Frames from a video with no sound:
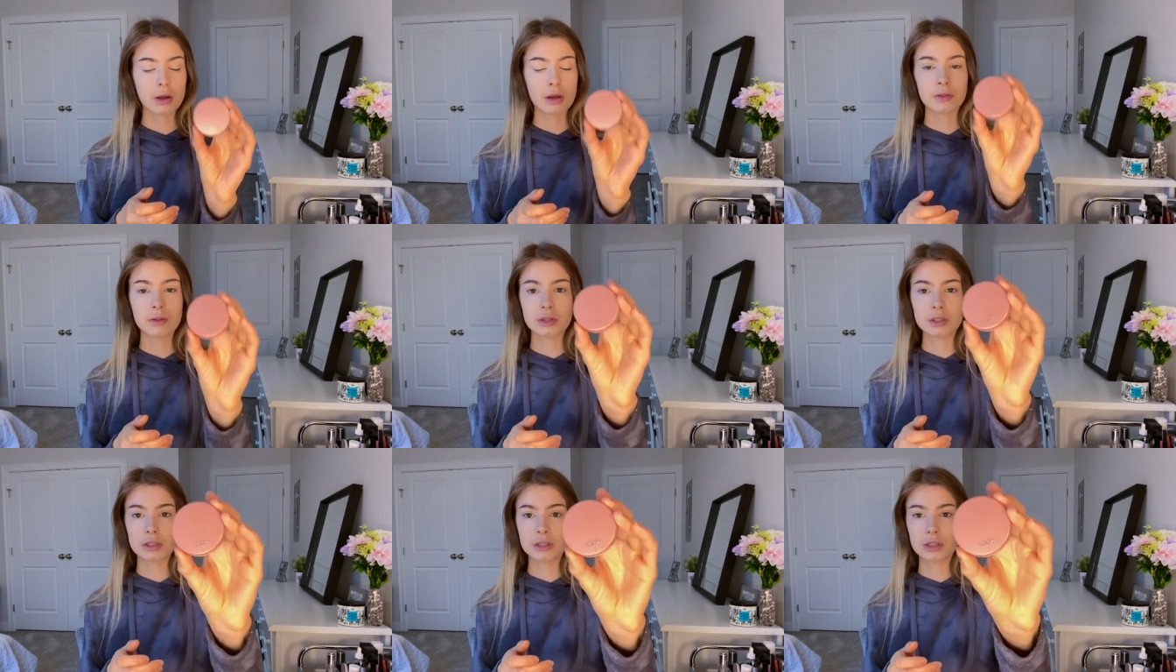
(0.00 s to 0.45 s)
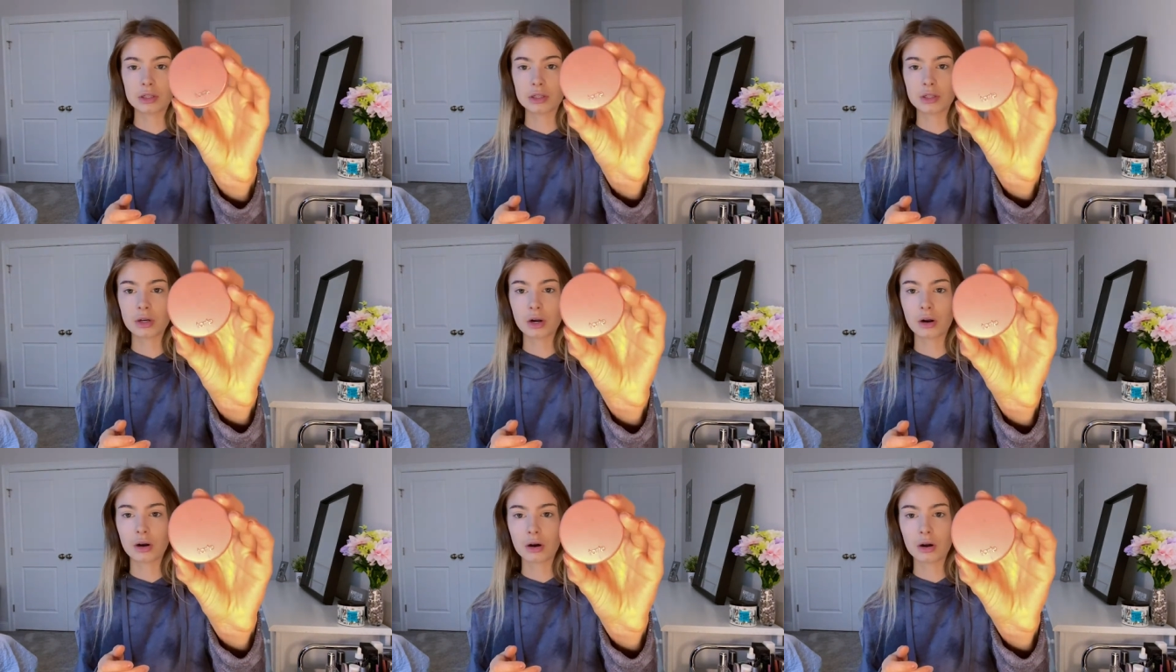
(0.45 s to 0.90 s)
And this is the
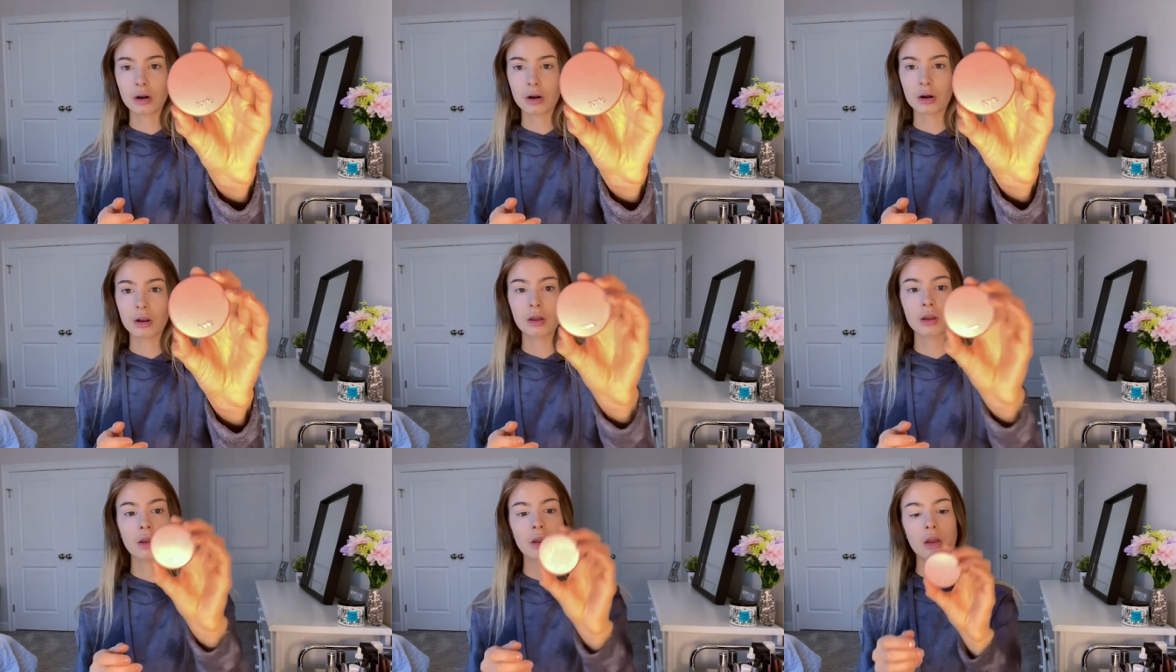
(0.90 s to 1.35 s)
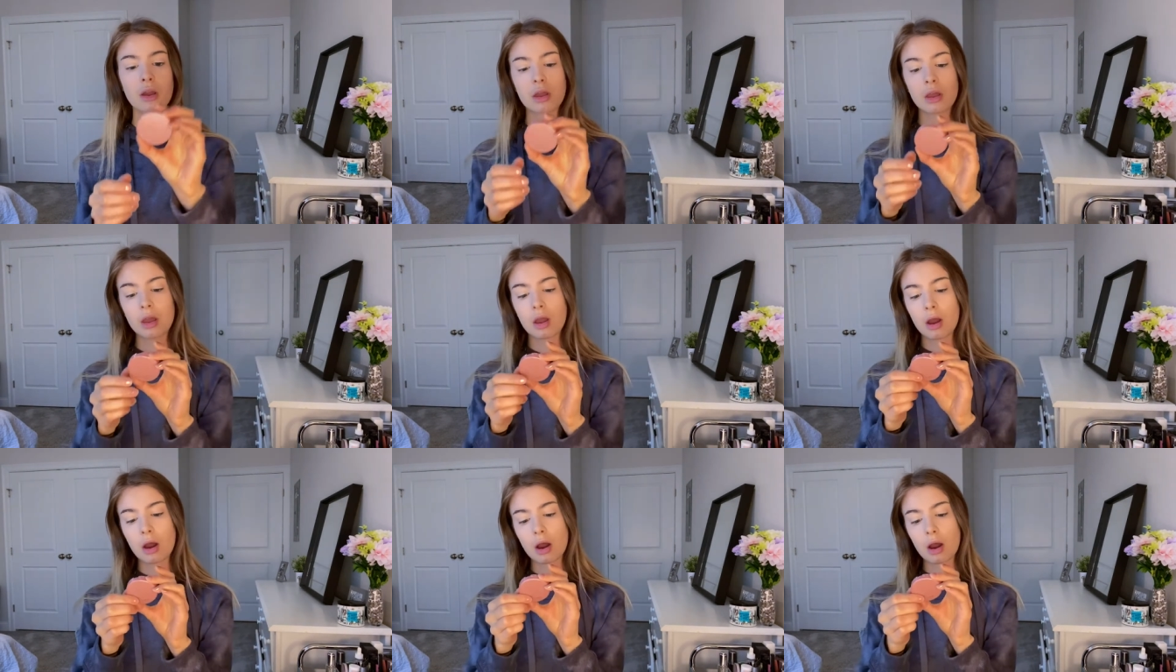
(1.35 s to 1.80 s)
Tarte,
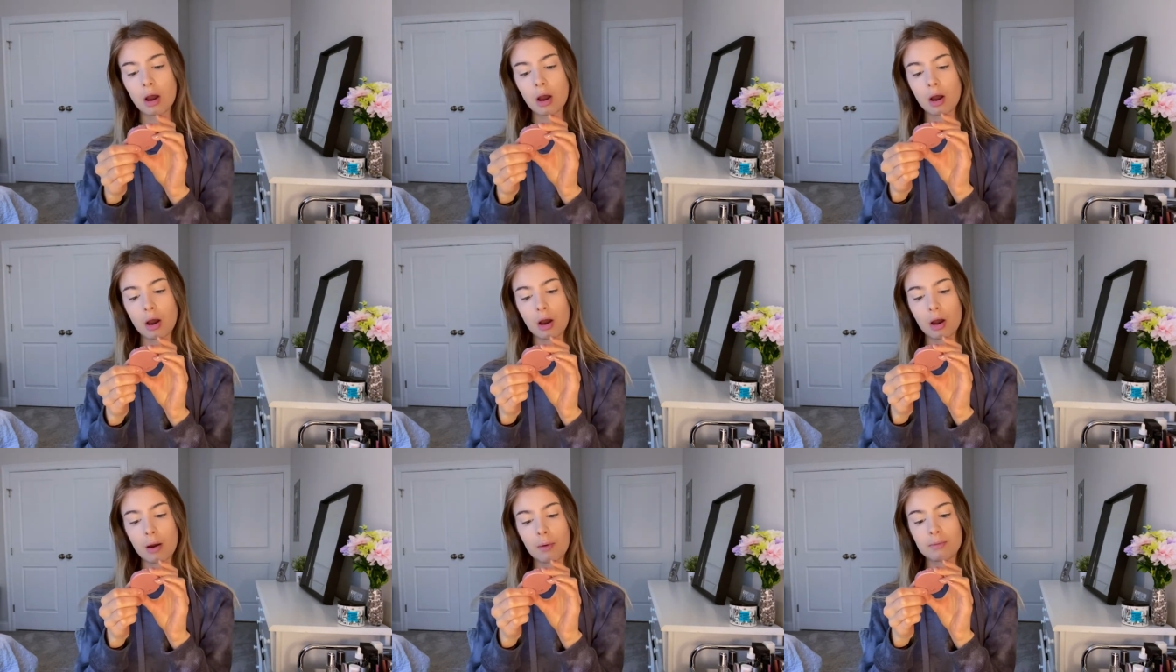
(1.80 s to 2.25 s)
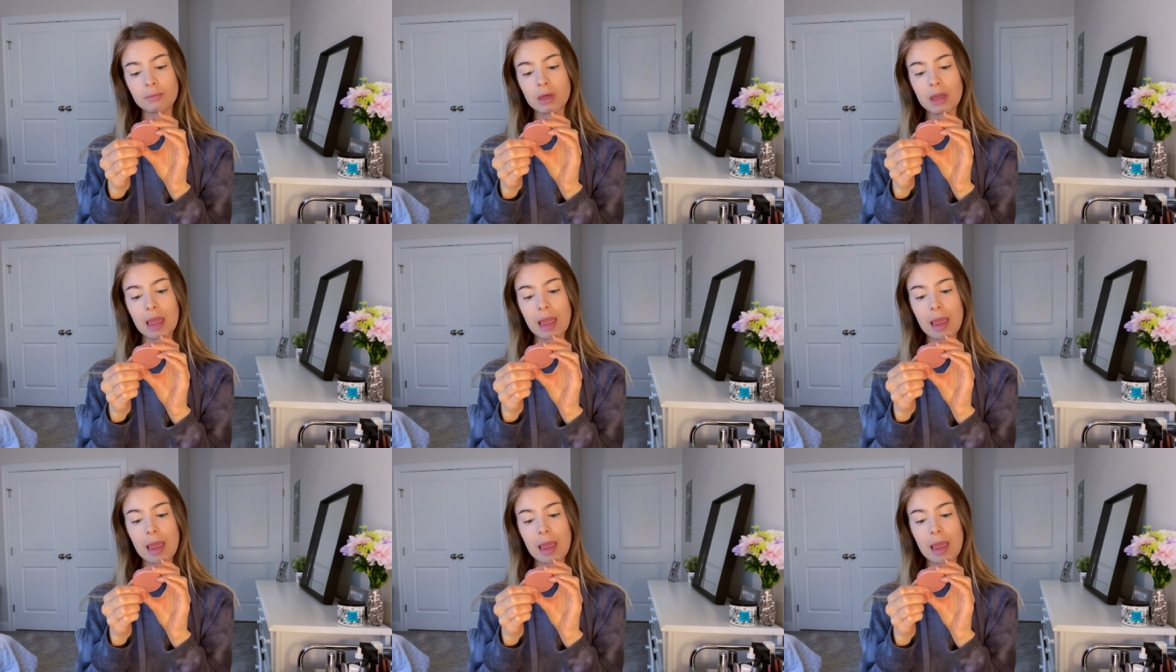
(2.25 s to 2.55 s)
um, the